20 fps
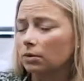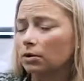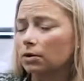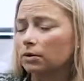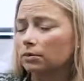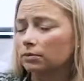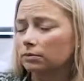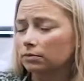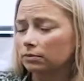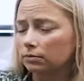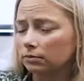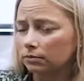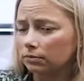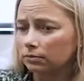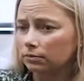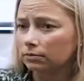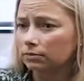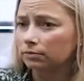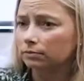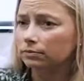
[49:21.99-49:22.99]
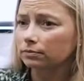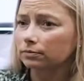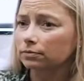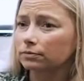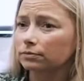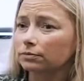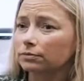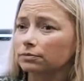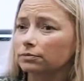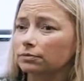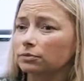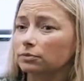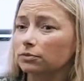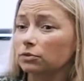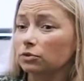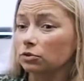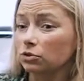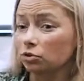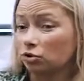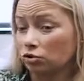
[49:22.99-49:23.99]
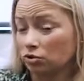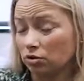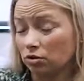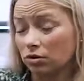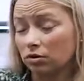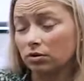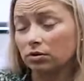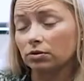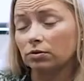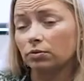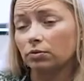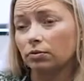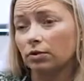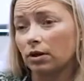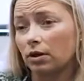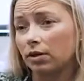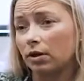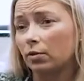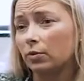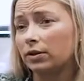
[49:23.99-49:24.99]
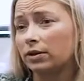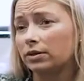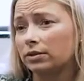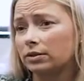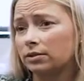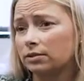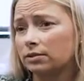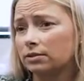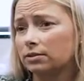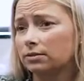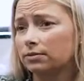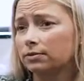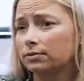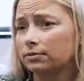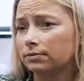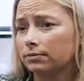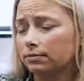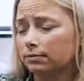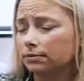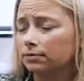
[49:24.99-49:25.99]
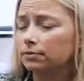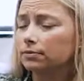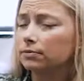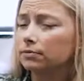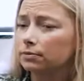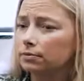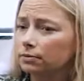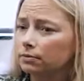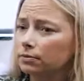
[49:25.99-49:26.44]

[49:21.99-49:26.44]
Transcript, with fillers: after which he had significant atrophy of his sure. muscles. All that weakness. All that weakness.